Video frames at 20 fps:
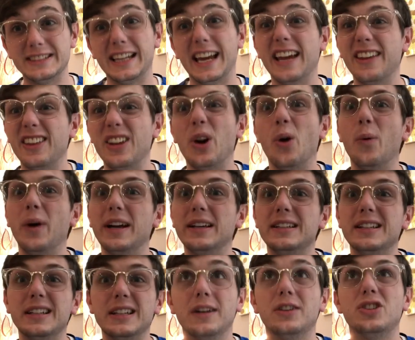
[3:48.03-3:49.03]
take the
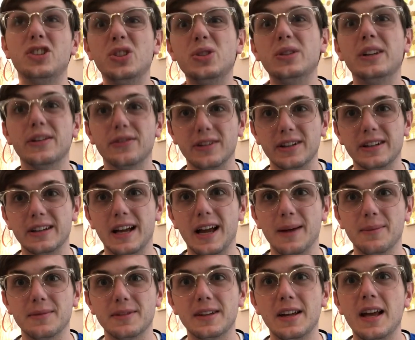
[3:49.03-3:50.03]
OAT two different
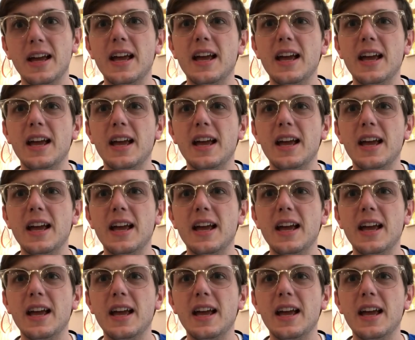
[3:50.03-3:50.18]
times.